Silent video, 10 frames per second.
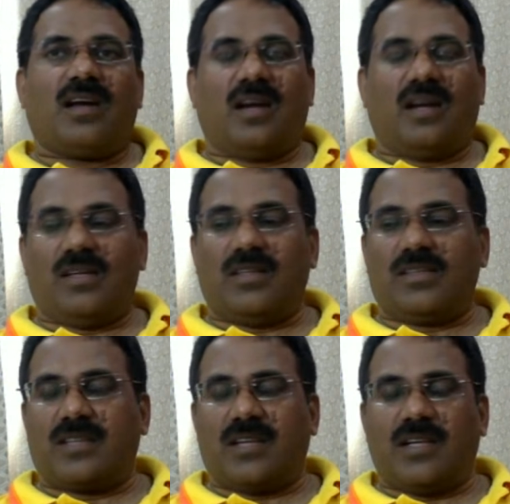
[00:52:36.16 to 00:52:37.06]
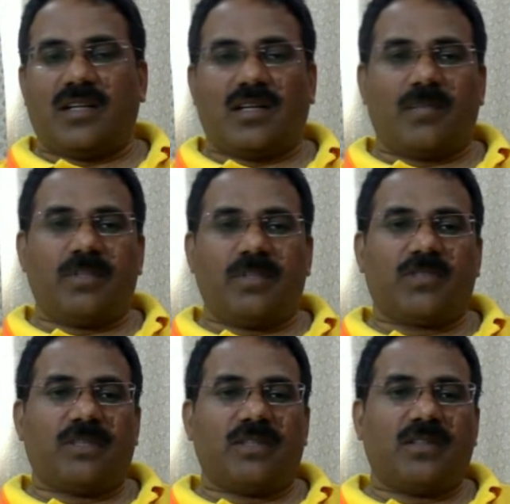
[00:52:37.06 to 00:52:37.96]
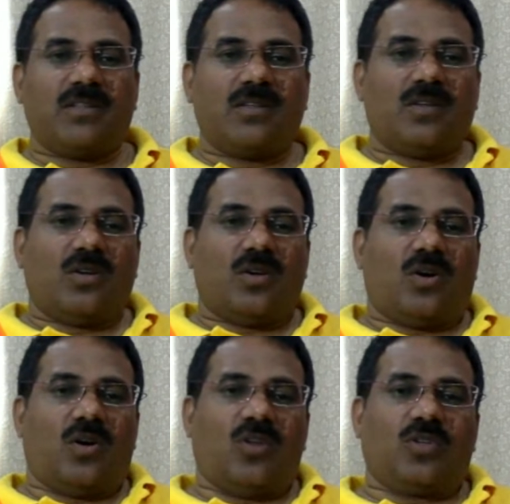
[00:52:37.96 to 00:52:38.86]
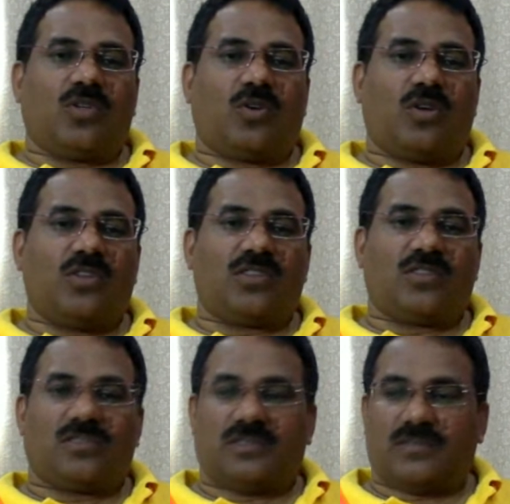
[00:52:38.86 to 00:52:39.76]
And His great accomplishment on the cross.